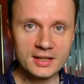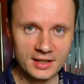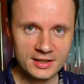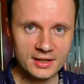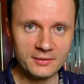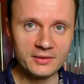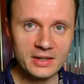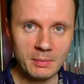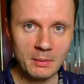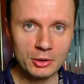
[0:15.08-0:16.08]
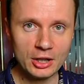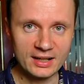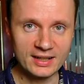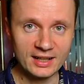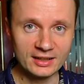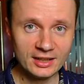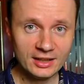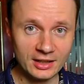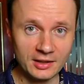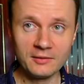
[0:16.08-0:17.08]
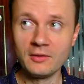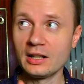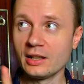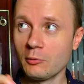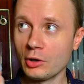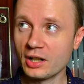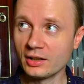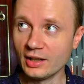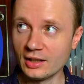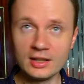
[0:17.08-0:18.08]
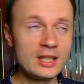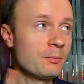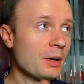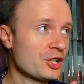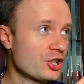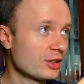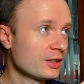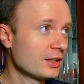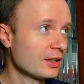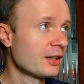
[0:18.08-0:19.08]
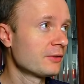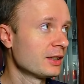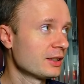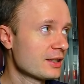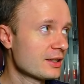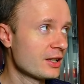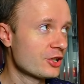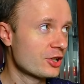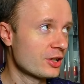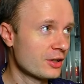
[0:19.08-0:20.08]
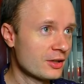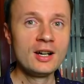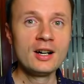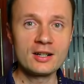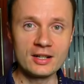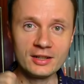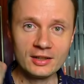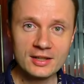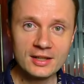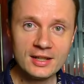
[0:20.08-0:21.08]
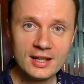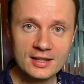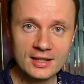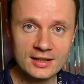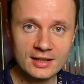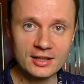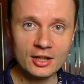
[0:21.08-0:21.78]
Making a hybrid out of two popular types of antennae, the Yagi antenna and a microchip patch antenna, you can give birth to